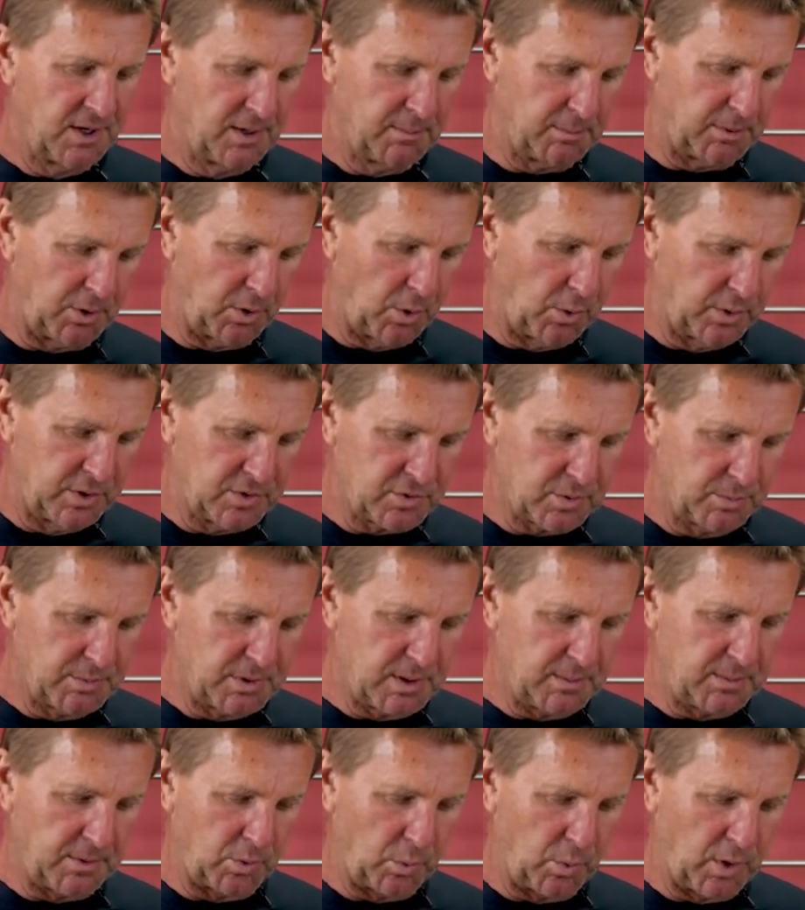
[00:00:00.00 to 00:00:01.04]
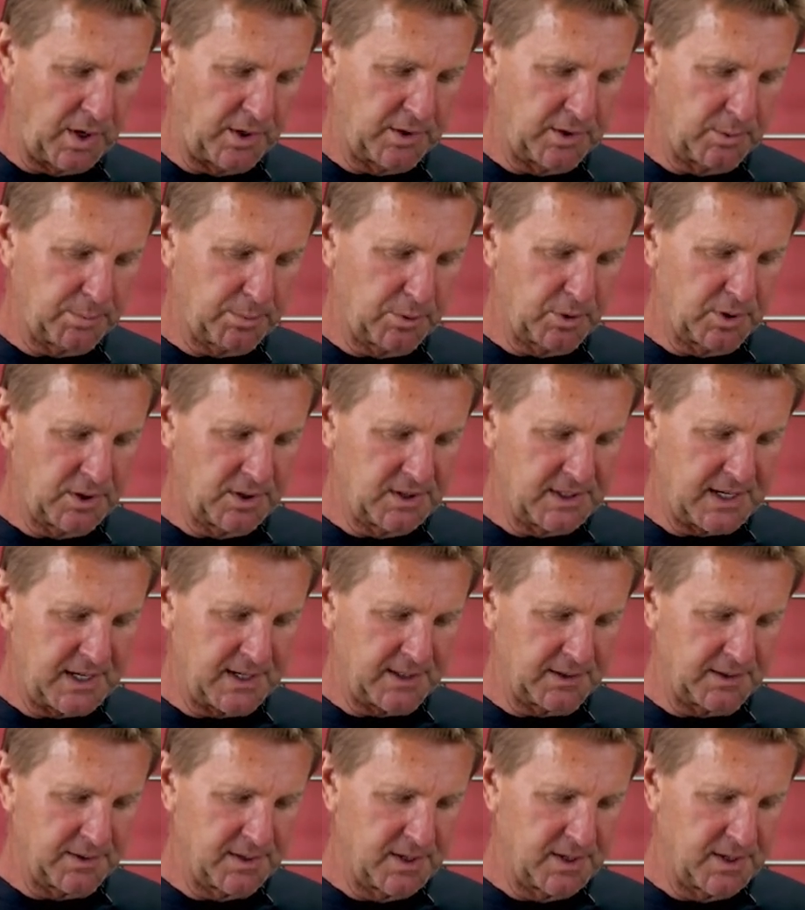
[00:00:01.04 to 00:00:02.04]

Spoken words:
But always remember, while you're putting that